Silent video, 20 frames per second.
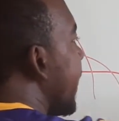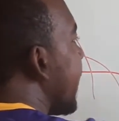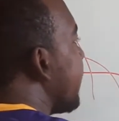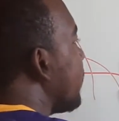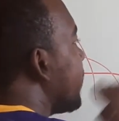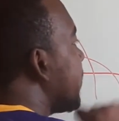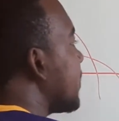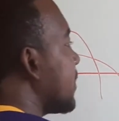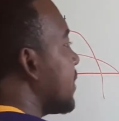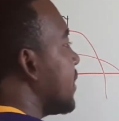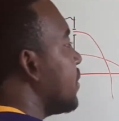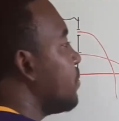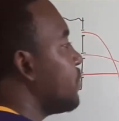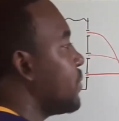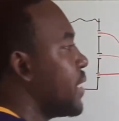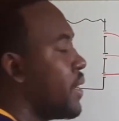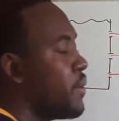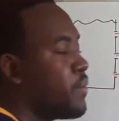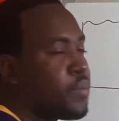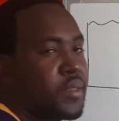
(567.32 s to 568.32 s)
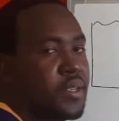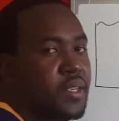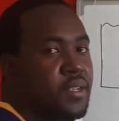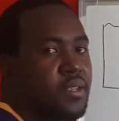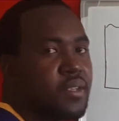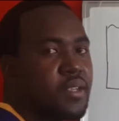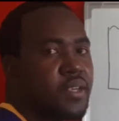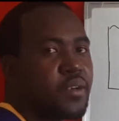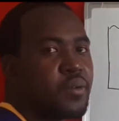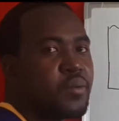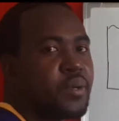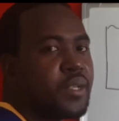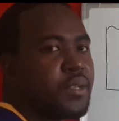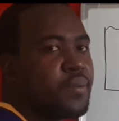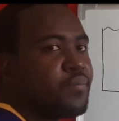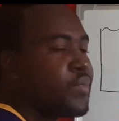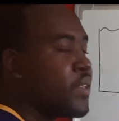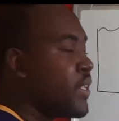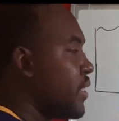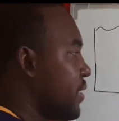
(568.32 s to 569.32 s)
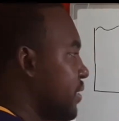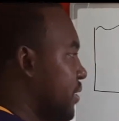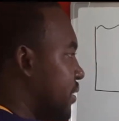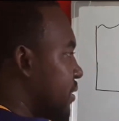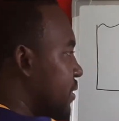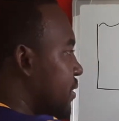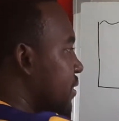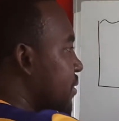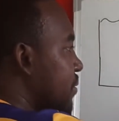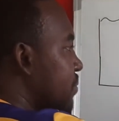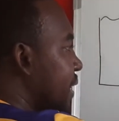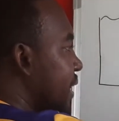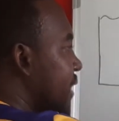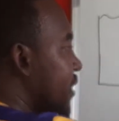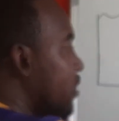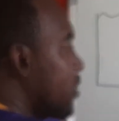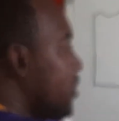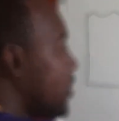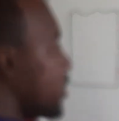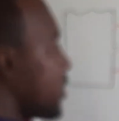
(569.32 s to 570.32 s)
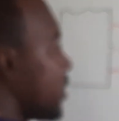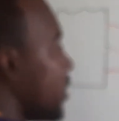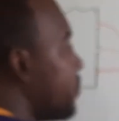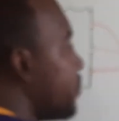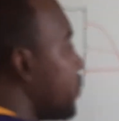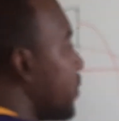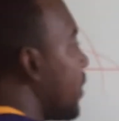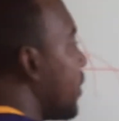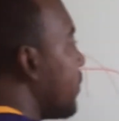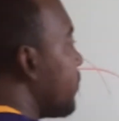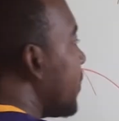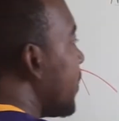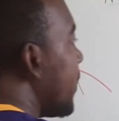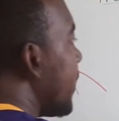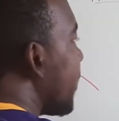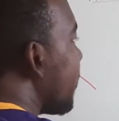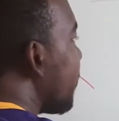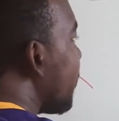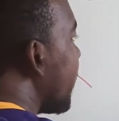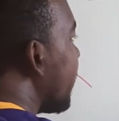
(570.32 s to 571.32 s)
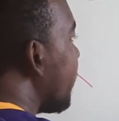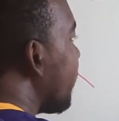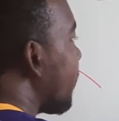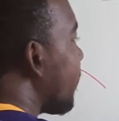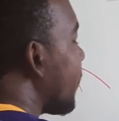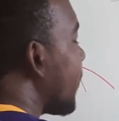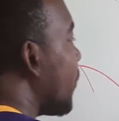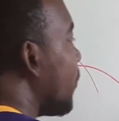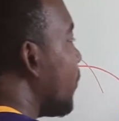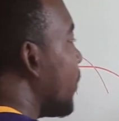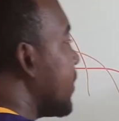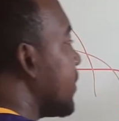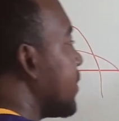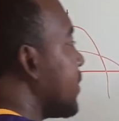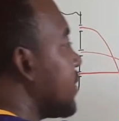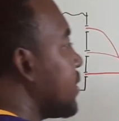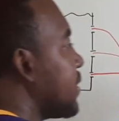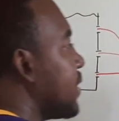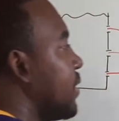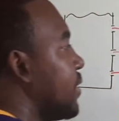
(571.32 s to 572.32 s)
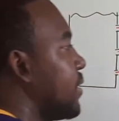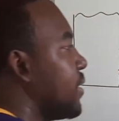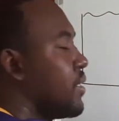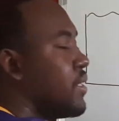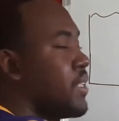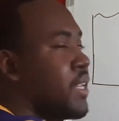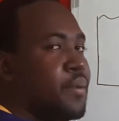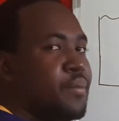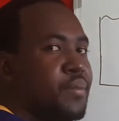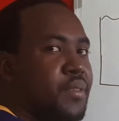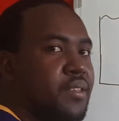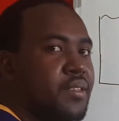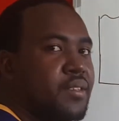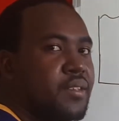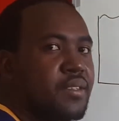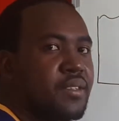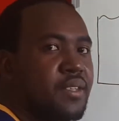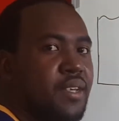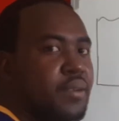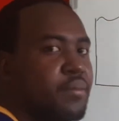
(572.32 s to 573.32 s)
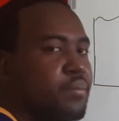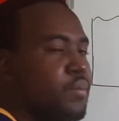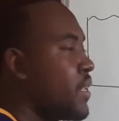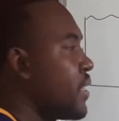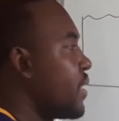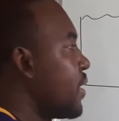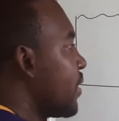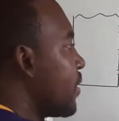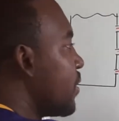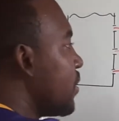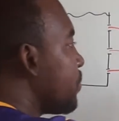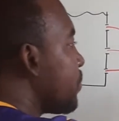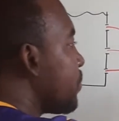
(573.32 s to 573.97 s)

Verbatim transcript: have the same depth in the liquid. So it doesn't matter the shape of the liquid. Once the, shape, the depth is the same, the